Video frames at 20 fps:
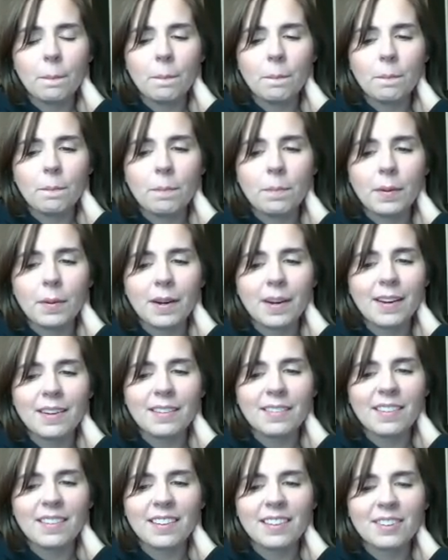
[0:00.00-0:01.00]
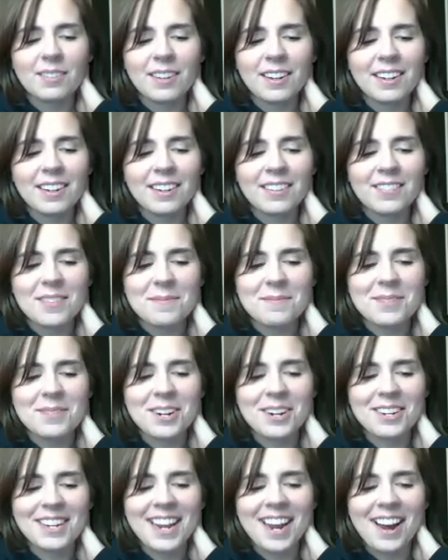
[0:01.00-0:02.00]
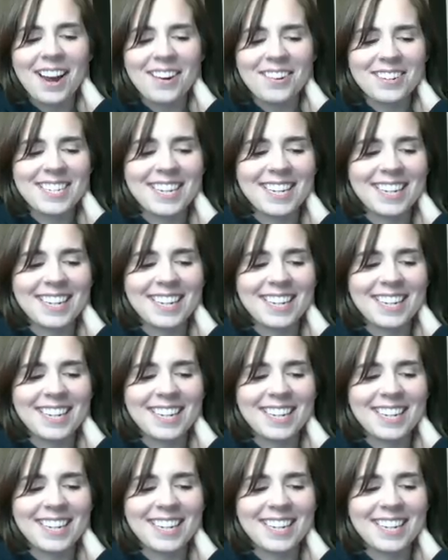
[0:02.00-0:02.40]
but I didn't like the way any of them turned out.